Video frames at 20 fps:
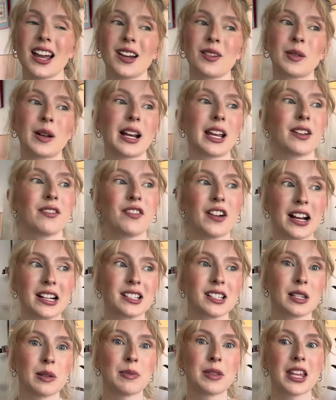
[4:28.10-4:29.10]
I can
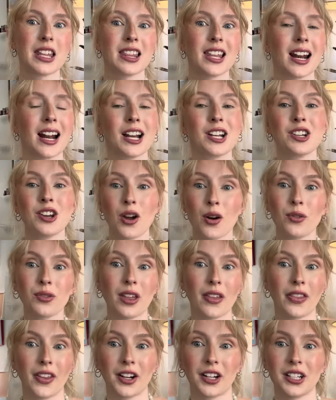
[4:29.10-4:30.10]
find something that I know
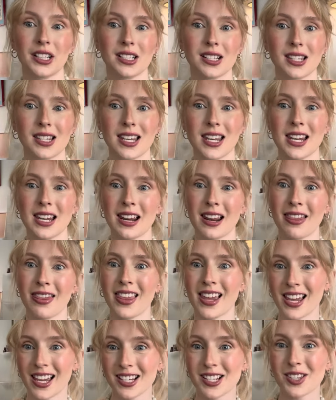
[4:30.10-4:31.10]
that they're gonna see and
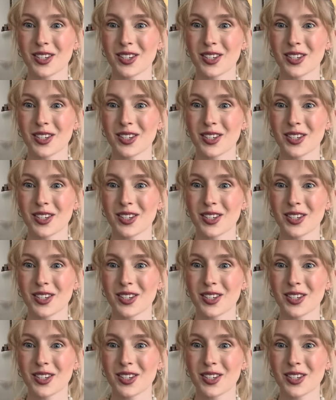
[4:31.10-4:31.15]
think is